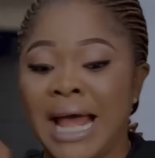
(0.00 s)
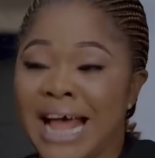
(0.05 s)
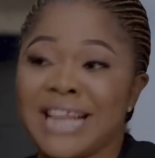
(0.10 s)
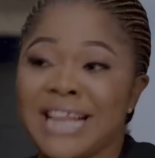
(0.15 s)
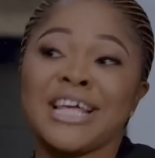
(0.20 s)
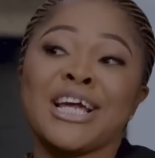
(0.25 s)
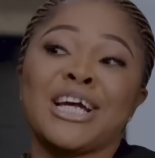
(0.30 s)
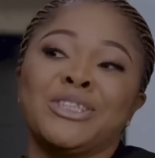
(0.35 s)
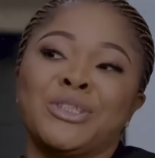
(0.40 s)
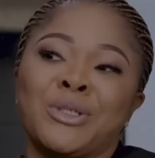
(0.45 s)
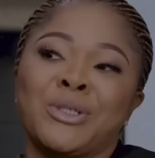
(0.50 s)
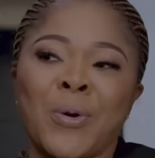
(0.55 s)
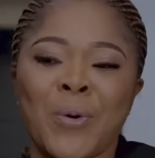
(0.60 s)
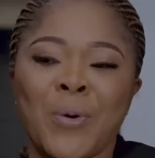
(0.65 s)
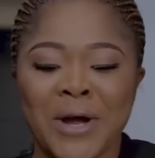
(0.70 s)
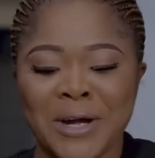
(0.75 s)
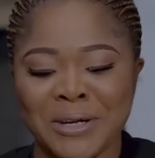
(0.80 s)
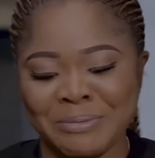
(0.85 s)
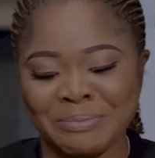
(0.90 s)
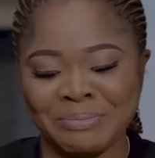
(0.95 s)
I think I should call
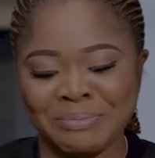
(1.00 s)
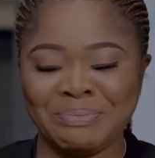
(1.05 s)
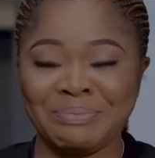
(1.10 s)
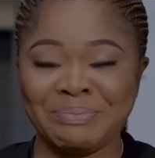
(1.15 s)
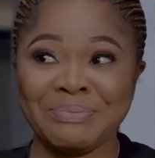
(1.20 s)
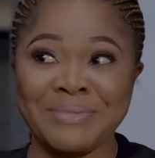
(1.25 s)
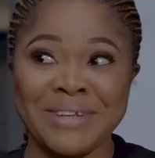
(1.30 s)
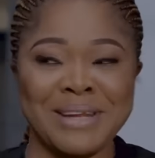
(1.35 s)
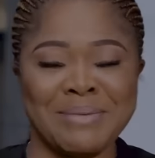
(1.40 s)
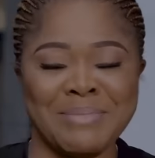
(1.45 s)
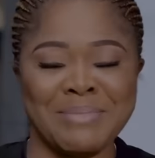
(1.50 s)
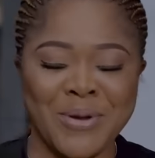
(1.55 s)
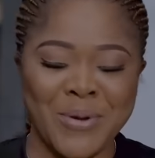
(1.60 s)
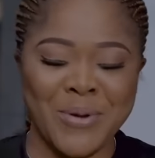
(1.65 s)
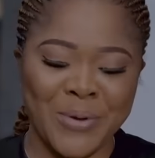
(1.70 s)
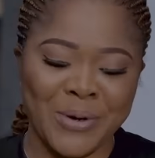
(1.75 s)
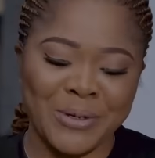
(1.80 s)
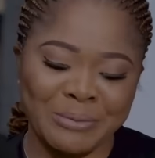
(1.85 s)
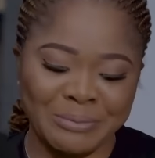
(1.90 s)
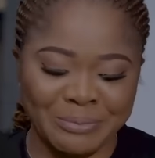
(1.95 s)
her. Okay. Let me
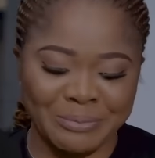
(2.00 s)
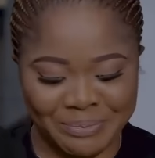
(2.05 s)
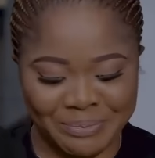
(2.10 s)
call her.